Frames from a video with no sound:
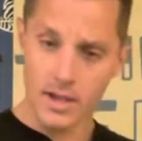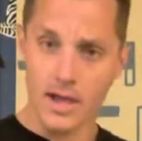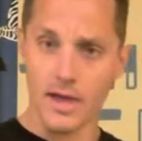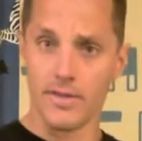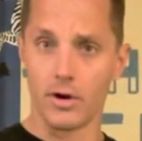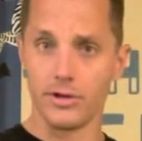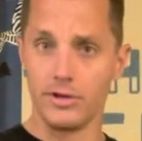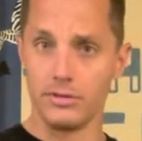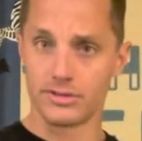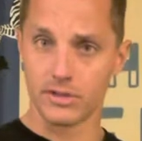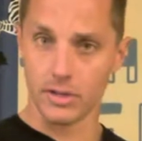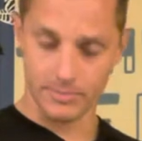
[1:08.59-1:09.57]
And then all you do is
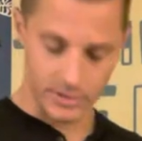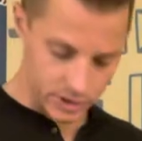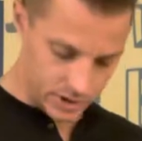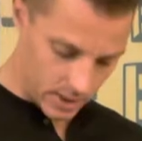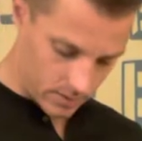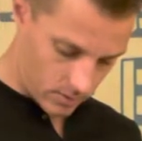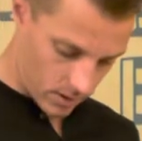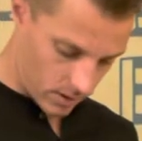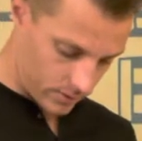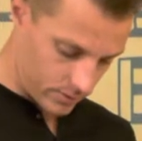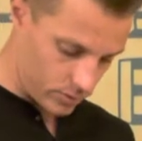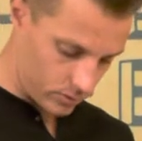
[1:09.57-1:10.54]
clip this shut,
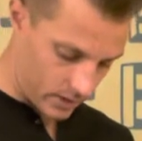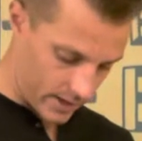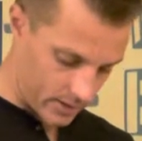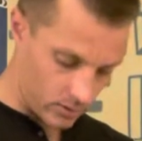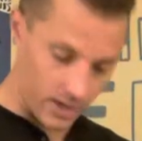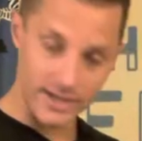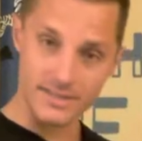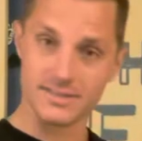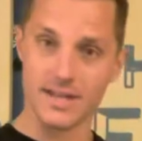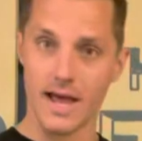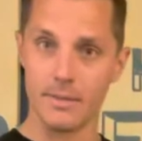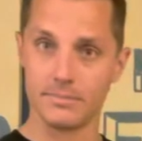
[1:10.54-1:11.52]
our new Lego-like
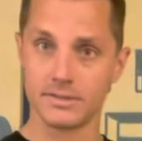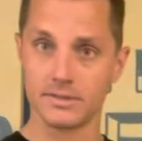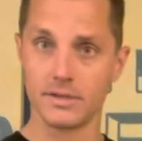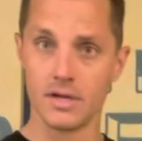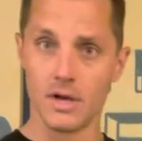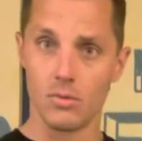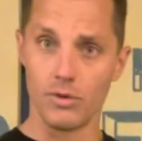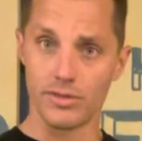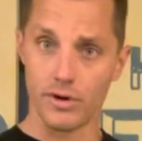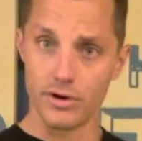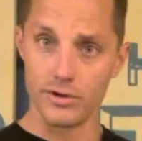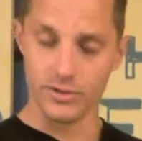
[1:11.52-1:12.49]
snaps with
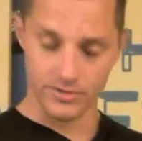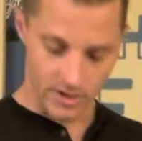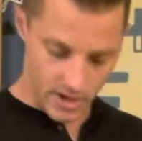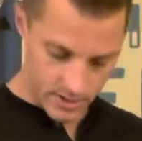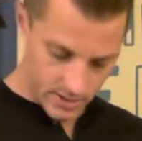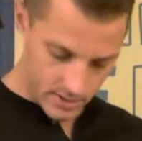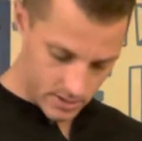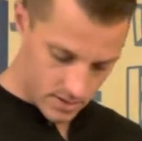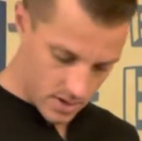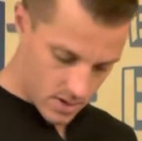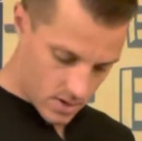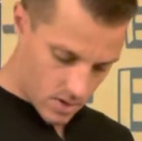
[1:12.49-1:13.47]
our new design here.